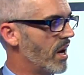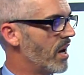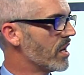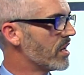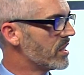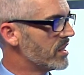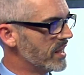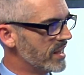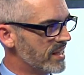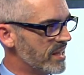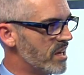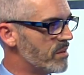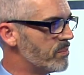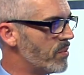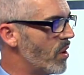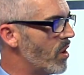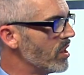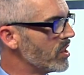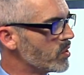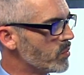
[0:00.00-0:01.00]
cleanup,
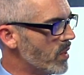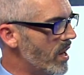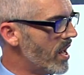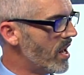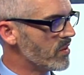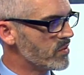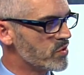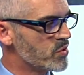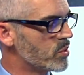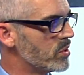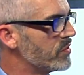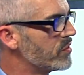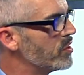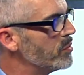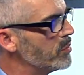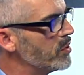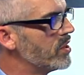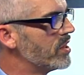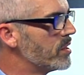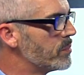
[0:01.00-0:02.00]
all around sort of
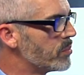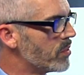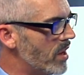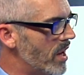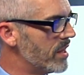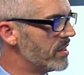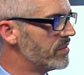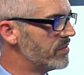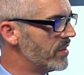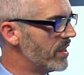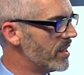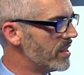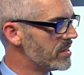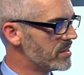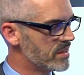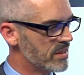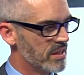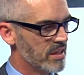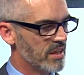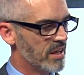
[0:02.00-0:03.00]
community pride event,
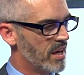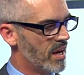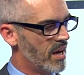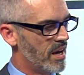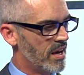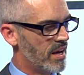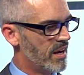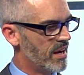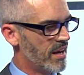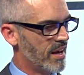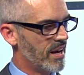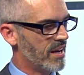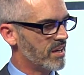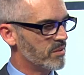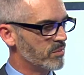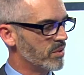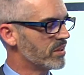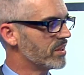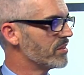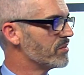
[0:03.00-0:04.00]
and
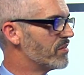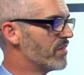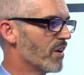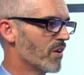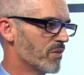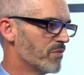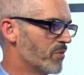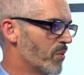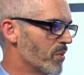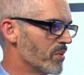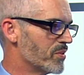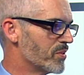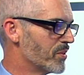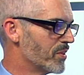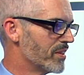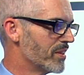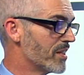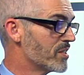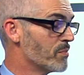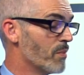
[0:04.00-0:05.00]
I'm looking very forward to
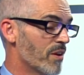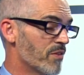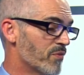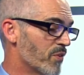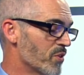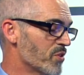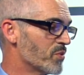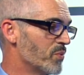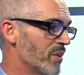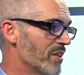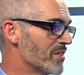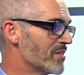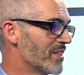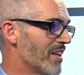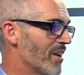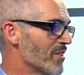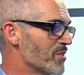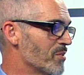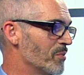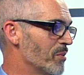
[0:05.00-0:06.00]
it. It's my first one as
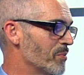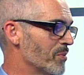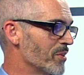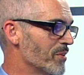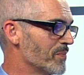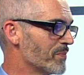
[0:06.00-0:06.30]
council member.